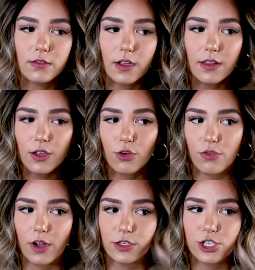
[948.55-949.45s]
not like
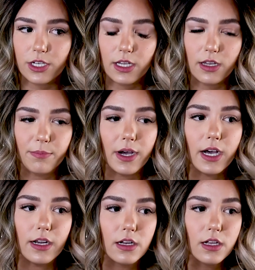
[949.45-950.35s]
crunchy,
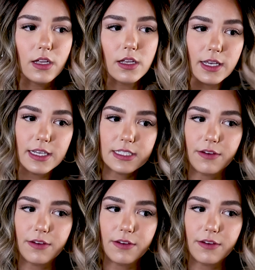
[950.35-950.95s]
but it